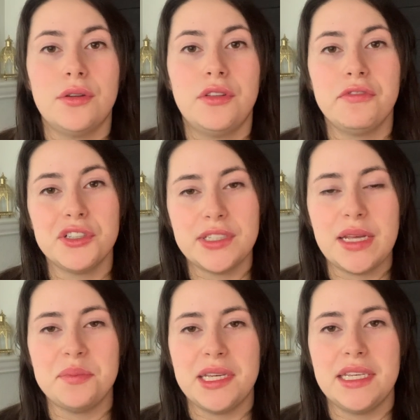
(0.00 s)
the first
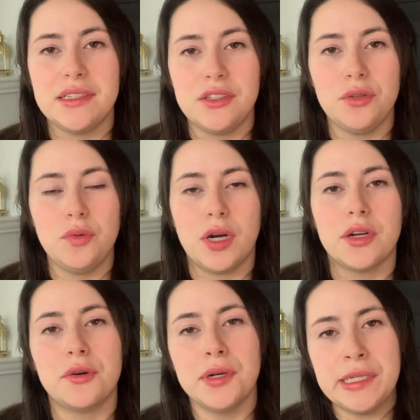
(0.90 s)
step is you are
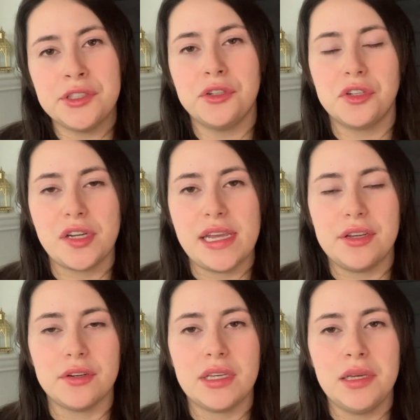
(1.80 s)
going to create
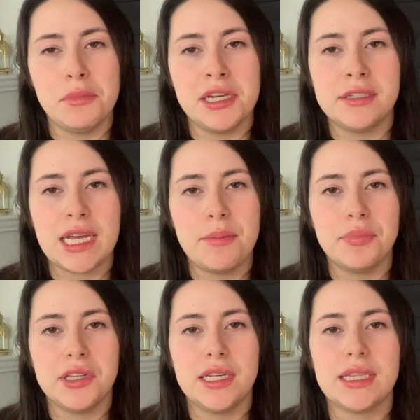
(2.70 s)
your email
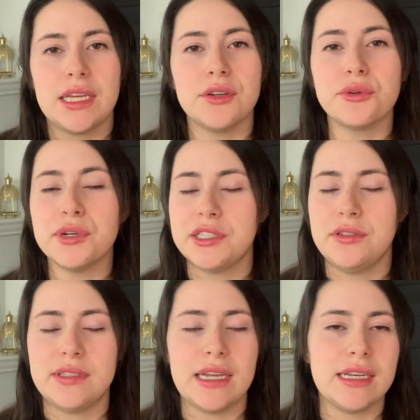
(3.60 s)
template that you're going to
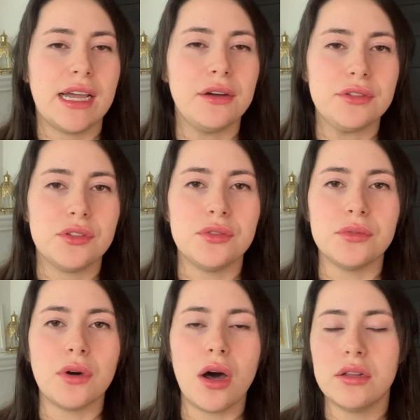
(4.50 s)
send out
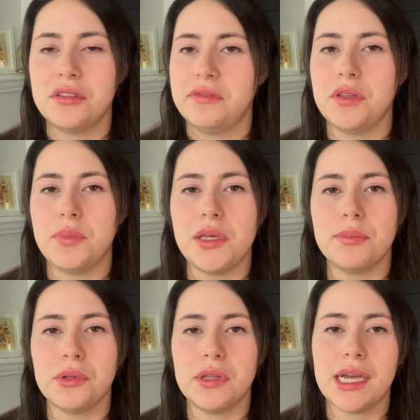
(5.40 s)
to all of the
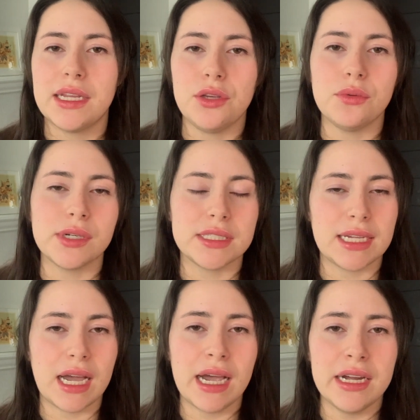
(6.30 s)
people that you want to
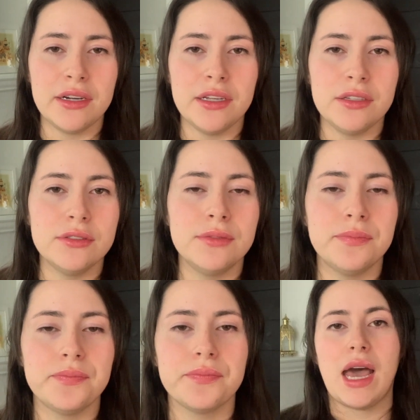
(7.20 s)
hire you.
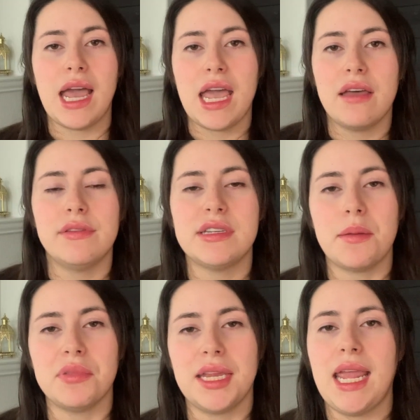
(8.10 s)
I have a
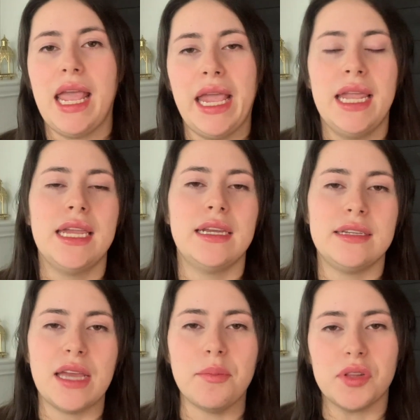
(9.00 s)
template A and a
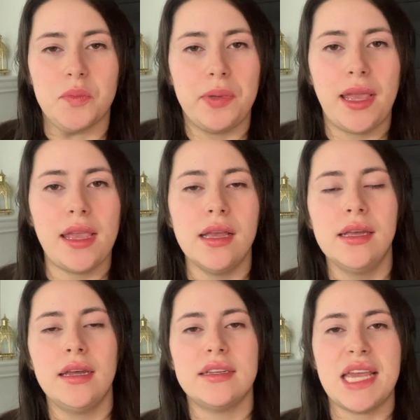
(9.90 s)
template B.
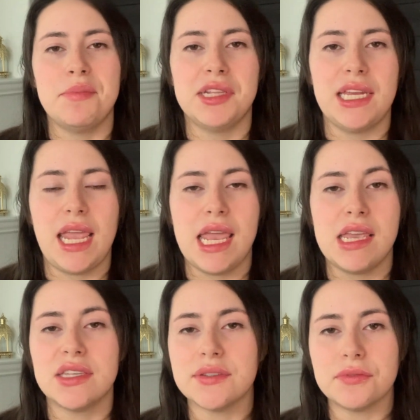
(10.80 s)
Template A
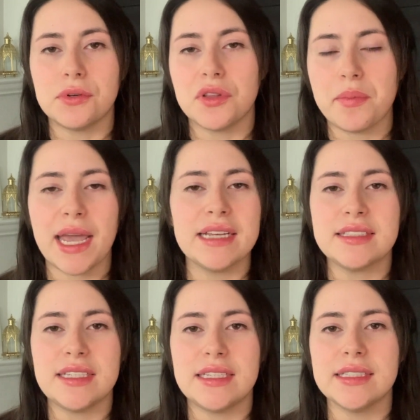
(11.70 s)
is for the
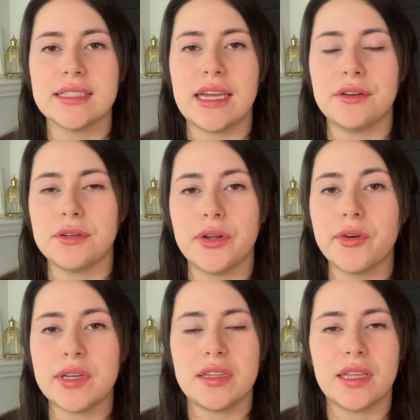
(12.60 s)
masses. I don't know
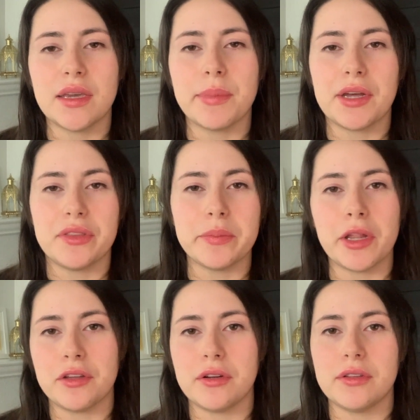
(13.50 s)
anything about them
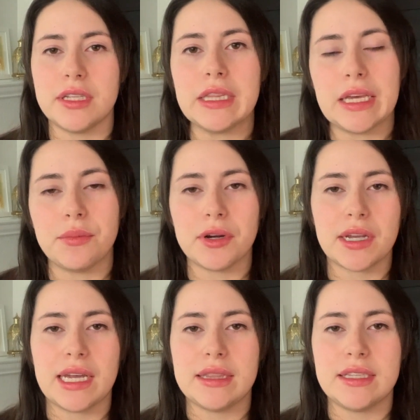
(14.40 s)
other than they work
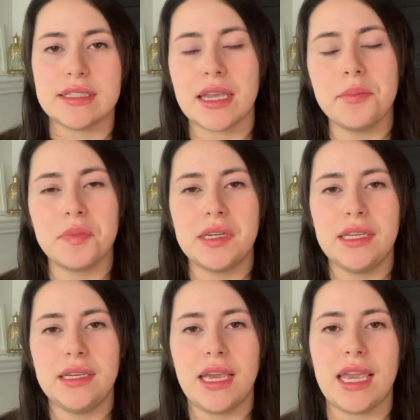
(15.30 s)
at this
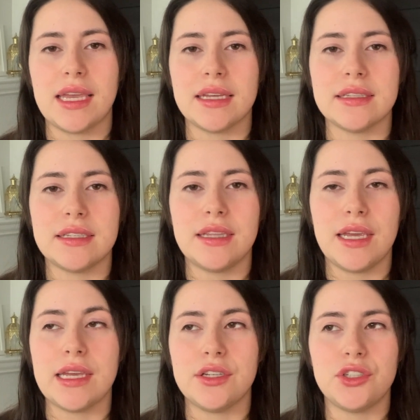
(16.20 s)
company and
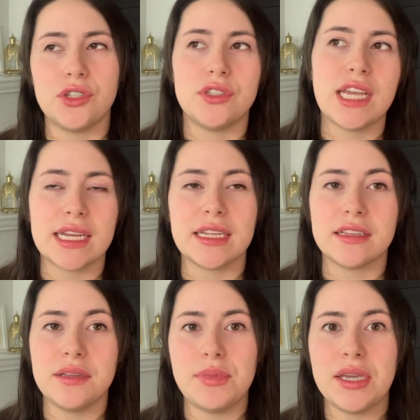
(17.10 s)
they should
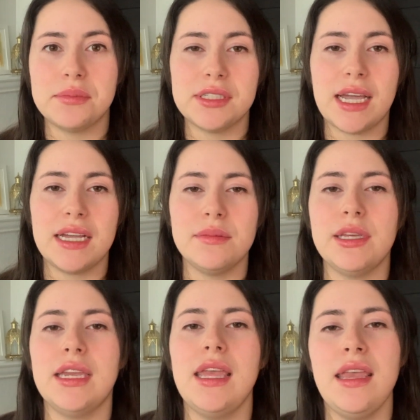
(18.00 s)
technically be able to hire
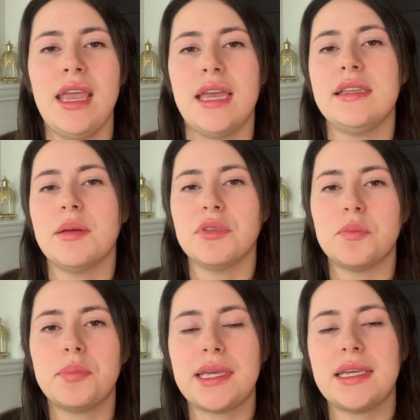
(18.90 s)
me. And template
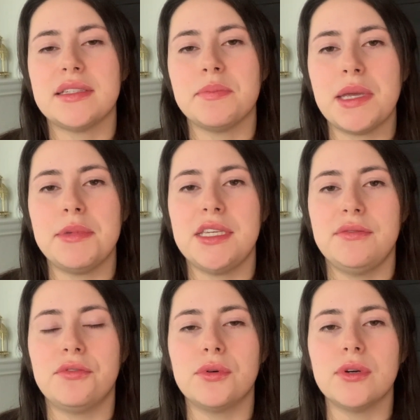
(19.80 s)
B is maybe
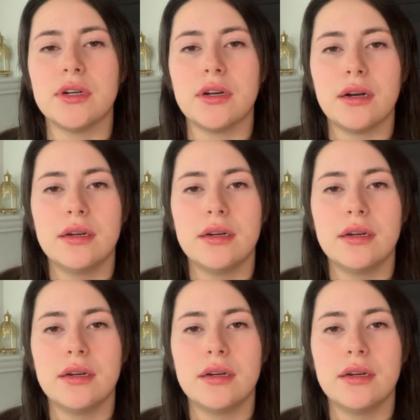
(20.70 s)
for